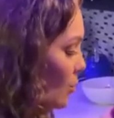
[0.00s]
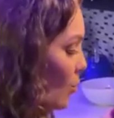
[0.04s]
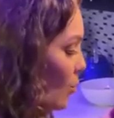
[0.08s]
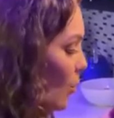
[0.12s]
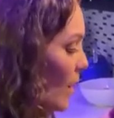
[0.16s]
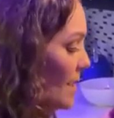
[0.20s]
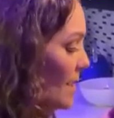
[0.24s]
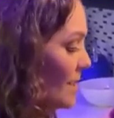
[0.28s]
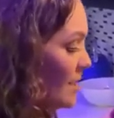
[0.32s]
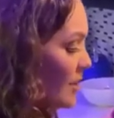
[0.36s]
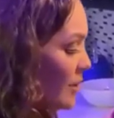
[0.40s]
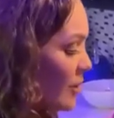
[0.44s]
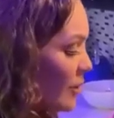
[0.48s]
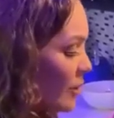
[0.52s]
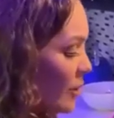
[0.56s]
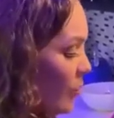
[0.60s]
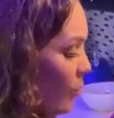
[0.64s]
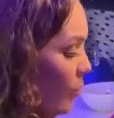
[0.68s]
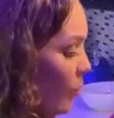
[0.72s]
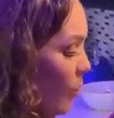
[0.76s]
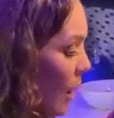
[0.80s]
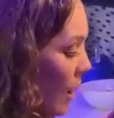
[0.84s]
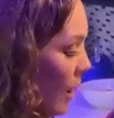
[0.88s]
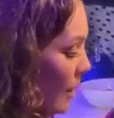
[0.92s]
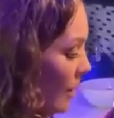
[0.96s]
Wait till your
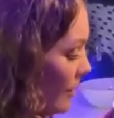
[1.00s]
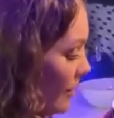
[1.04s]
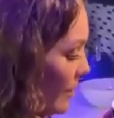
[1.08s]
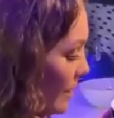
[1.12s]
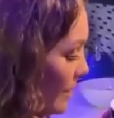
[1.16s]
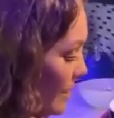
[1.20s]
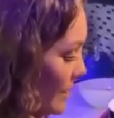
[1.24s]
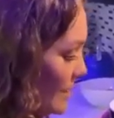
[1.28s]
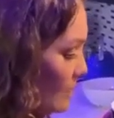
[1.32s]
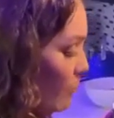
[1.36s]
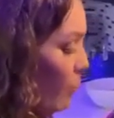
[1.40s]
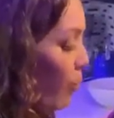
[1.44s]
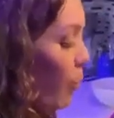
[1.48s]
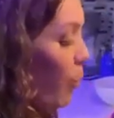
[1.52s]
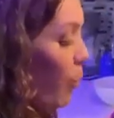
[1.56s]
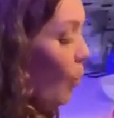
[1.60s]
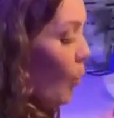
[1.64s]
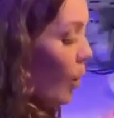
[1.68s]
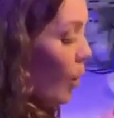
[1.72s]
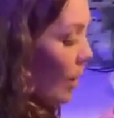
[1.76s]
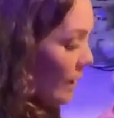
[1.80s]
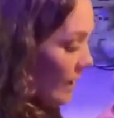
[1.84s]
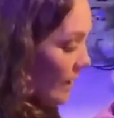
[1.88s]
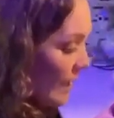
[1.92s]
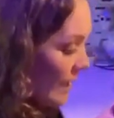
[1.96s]
water is
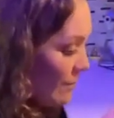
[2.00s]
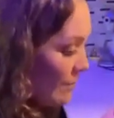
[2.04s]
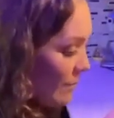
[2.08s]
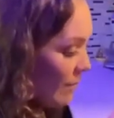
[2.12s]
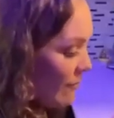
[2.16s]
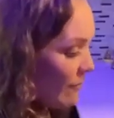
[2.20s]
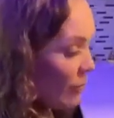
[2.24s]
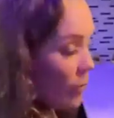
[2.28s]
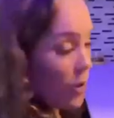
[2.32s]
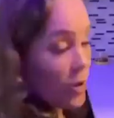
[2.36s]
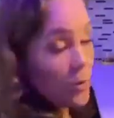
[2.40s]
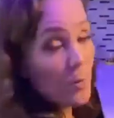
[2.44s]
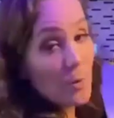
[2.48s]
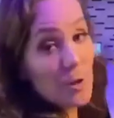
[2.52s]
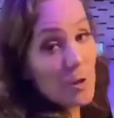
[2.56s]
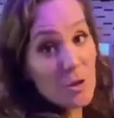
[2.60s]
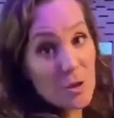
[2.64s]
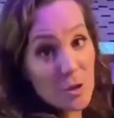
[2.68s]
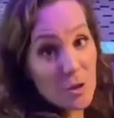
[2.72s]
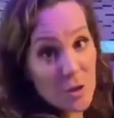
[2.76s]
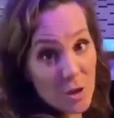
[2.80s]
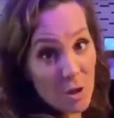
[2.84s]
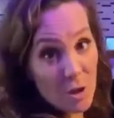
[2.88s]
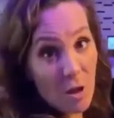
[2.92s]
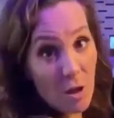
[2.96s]
boiling before you put your
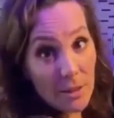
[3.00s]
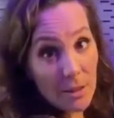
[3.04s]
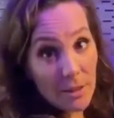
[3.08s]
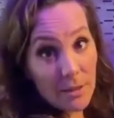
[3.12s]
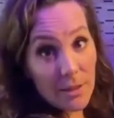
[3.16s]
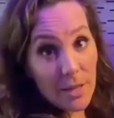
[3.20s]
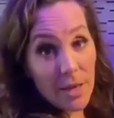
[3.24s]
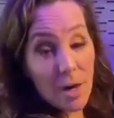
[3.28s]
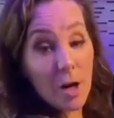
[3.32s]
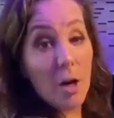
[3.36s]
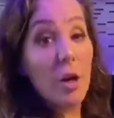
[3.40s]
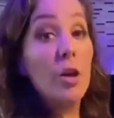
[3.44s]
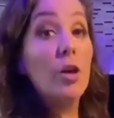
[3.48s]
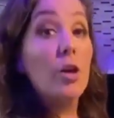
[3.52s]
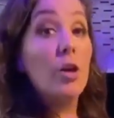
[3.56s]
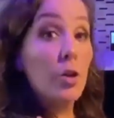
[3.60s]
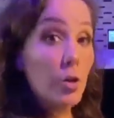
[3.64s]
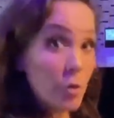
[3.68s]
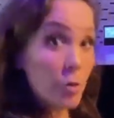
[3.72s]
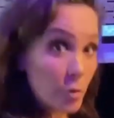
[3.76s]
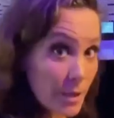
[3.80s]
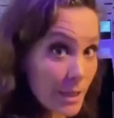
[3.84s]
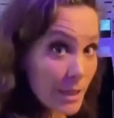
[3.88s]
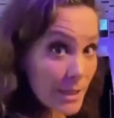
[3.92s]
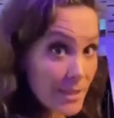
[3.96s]
salt in there.
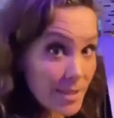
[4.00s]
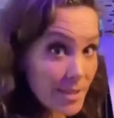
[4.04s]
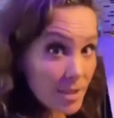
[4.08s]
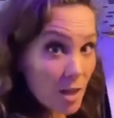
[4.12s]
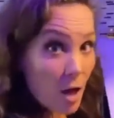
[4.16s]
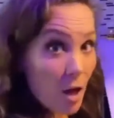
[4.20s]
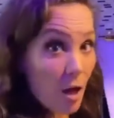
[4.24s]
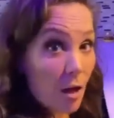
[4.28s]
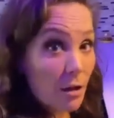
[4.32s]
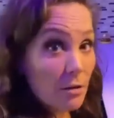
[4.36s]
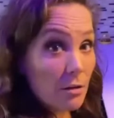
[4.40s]
You need salt.